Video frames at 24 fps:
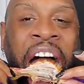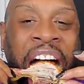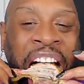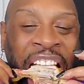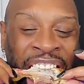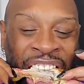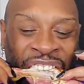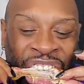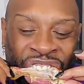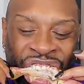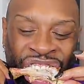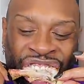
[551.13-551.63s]

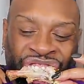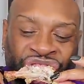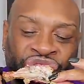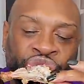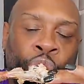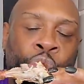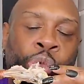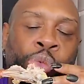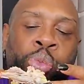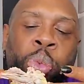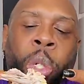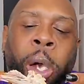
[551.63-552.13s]

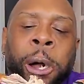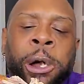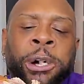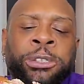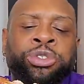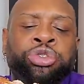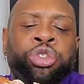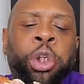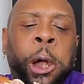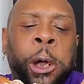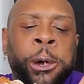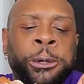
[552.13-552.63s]

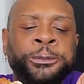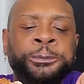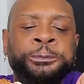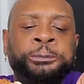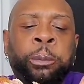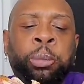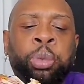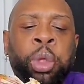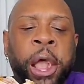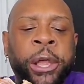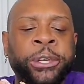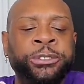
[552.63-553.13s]
Mm-hmm.
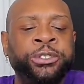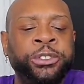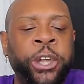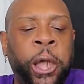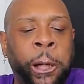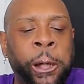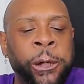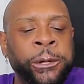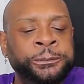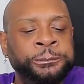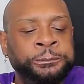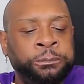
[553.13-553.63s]

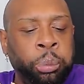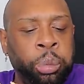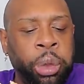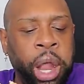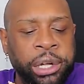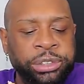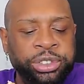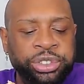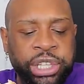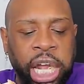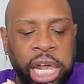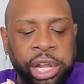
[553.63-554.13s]

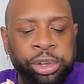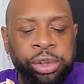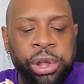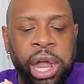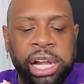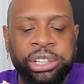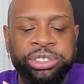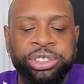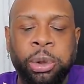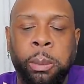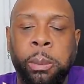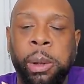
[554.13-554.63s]
Thank you
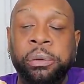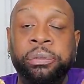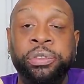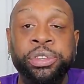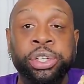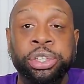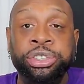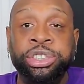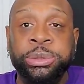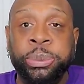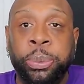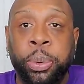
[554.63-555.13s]
guys so much for
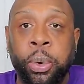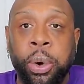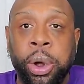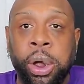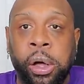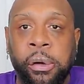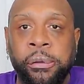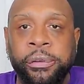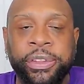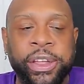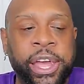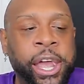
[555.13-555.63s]
your support
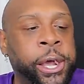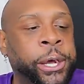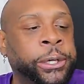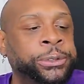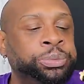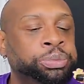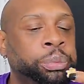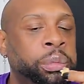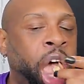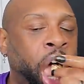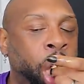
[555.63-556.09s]
over there.